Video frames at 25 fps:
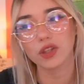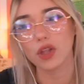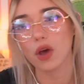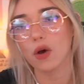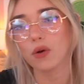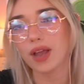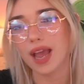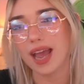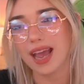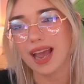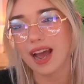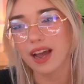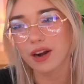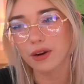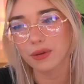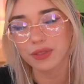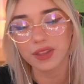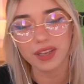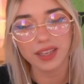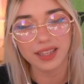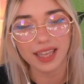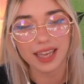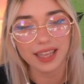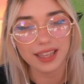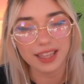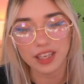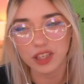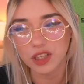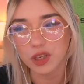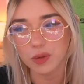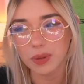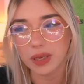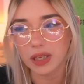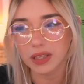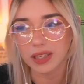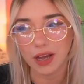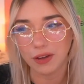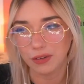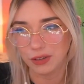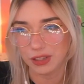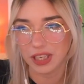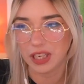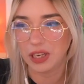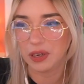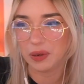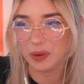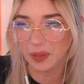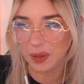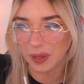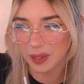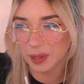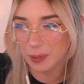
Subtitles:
okay, I don't think that they should be allowed to hear this